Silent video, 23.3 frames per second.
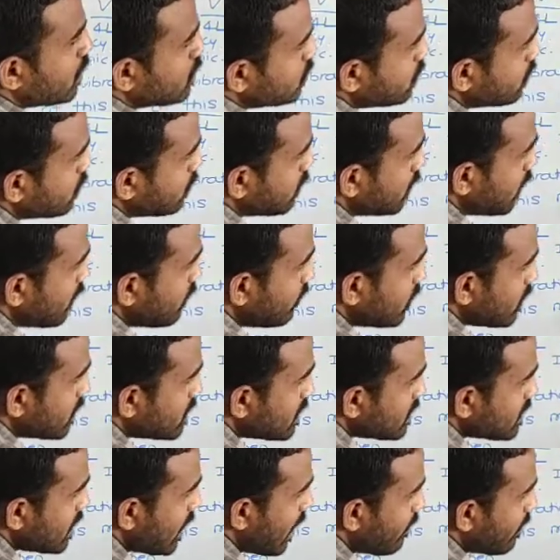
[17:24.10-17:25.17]
So if this
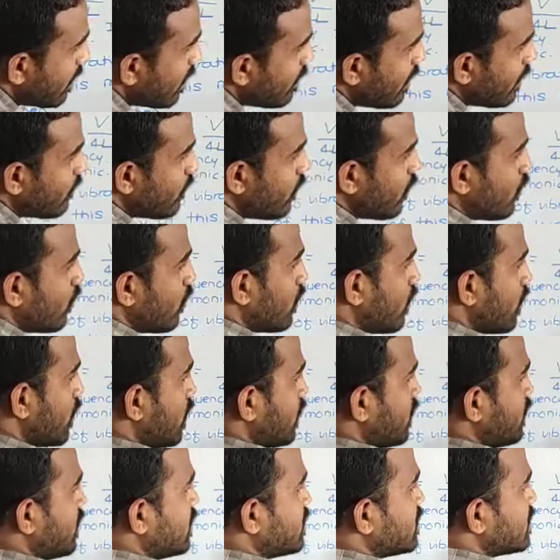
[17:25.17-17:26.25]
is lambda by 4,
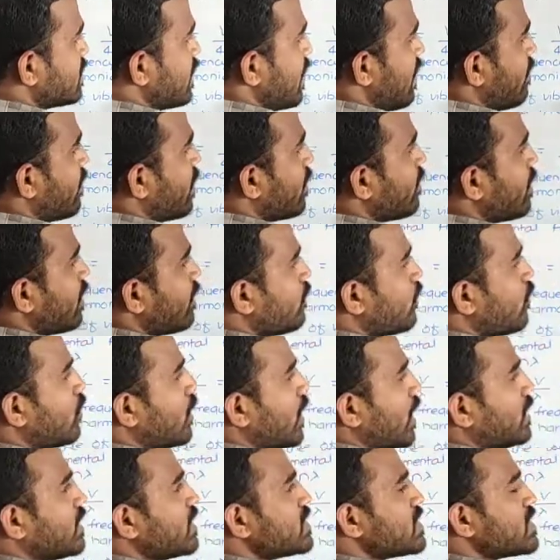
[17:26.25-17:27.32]
this is lambda by 4,
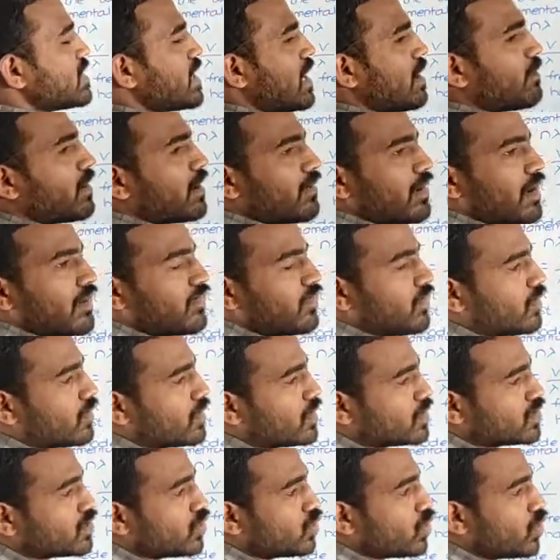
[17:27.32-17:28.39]
and this is lambda by 4.
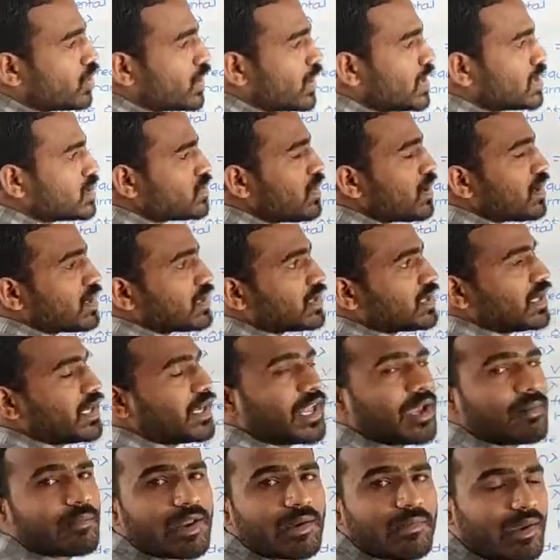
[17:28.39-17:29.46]
So total is what? 3
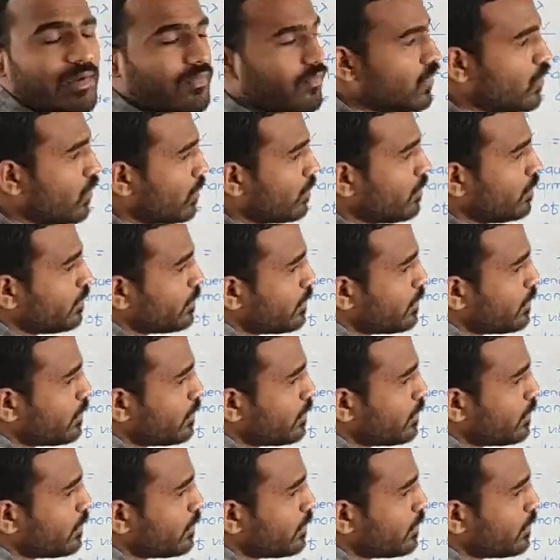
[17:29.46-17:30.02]
lambda by 4.